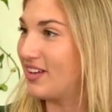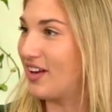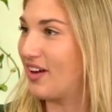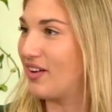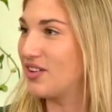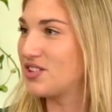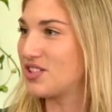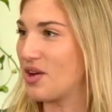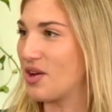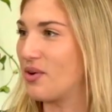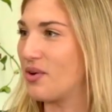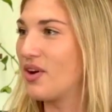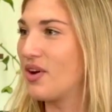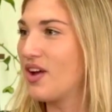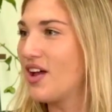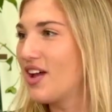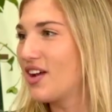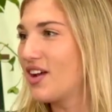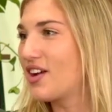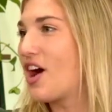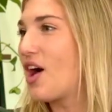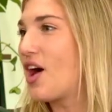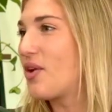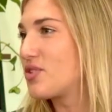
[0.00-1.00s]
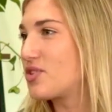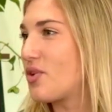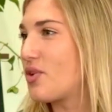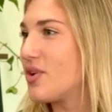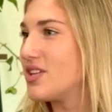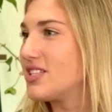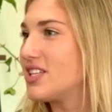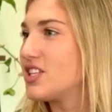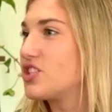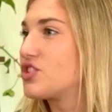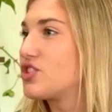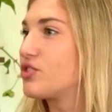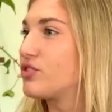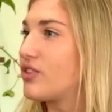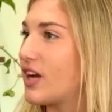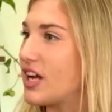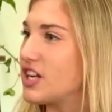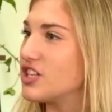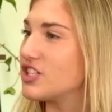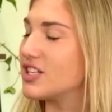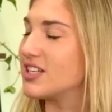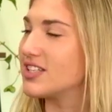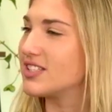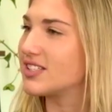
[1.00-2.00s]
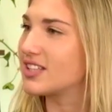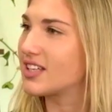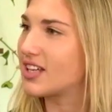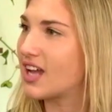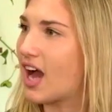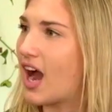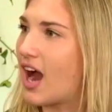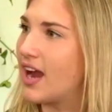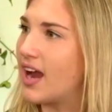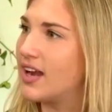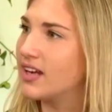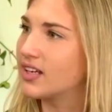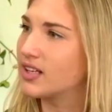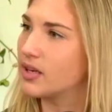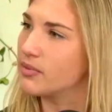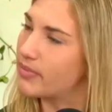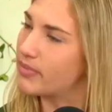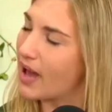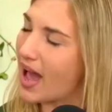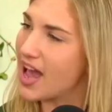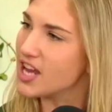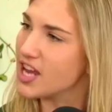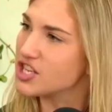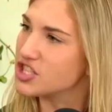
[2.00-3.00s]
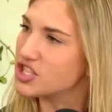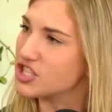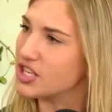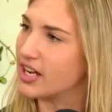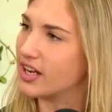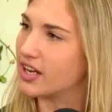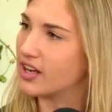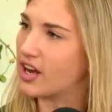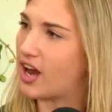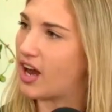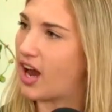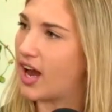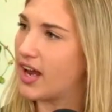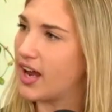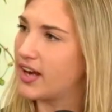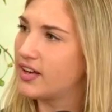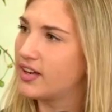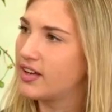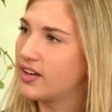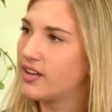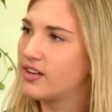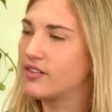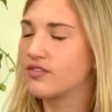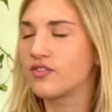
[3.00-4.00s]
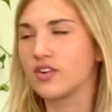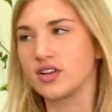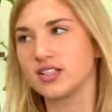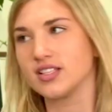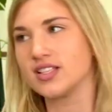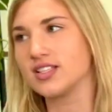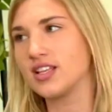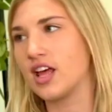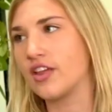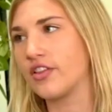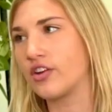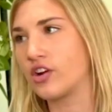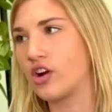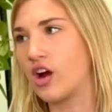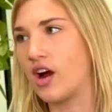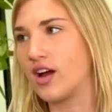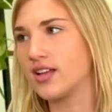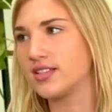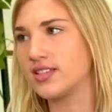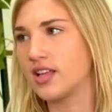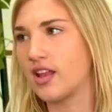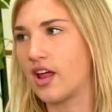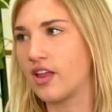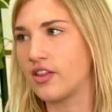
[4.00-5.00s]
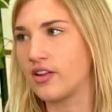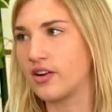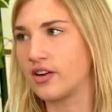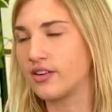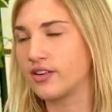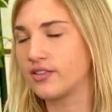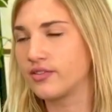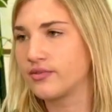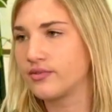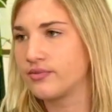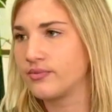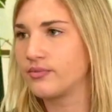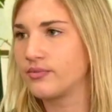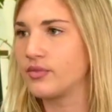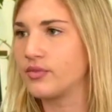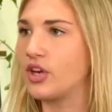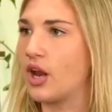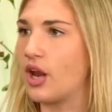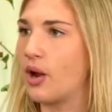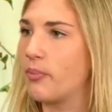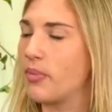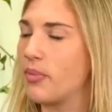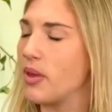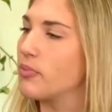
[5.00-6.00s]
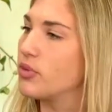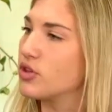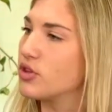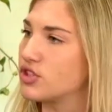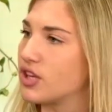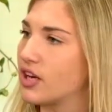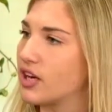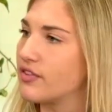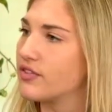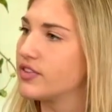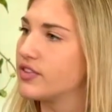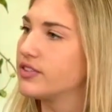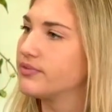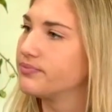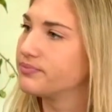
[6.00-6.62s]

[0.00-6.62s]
so God was always this gracious, kind, compassionate God versus other gods that other, people served.